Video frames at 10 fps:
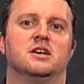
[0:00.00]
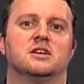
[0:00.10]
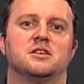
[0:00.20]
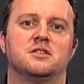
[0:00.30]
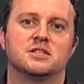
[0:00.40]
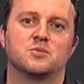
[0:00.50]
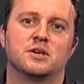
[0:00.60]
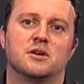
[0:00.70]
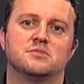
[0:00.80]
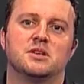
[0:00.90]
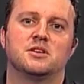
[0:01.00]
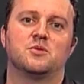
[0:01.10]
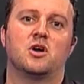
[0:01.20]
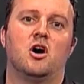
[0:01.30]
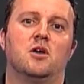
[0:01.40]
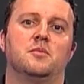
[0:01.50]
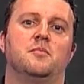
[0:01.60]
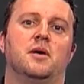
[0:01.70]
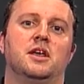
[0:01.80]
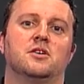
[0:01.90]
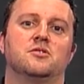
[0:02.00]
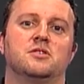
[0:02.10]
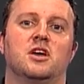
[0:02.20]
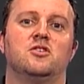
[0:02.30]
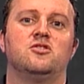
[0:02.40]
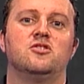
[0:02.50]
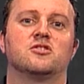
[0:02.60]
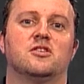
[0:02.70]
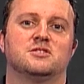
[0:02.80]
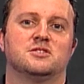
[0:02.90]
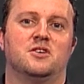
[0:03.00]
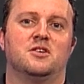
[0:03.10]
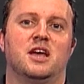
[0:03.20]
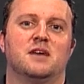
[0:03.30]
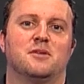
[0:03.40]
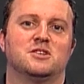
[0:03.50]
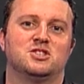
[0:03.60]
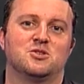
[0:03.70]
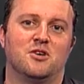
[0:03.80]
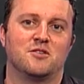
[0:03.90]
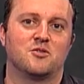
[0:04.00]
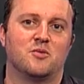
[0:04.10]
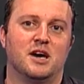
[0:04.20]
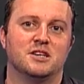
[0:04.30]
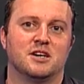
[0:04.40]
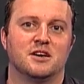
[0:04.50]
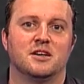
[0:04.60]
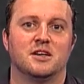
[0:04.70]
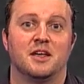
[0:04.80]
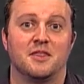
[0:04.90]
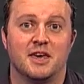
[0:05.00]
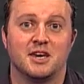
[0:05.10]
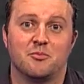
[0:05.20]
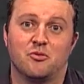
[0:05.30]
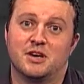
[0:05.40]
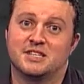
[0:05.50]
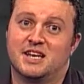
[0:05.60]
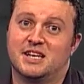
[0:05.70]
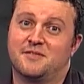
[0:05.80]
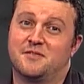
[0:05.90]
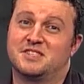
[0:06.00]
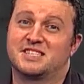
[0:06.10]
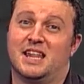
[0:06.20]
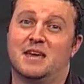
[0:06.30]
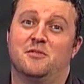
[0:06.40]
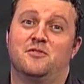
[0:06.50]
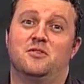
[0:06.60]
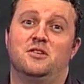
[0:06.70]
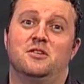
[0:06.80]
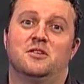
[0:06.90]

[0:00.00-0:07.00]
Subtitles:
So this week I'm telling you what I'll be betting on, and you guys decide how much you'd like to wager. There you go, Brookie. Is that enough of a disclaimer for you?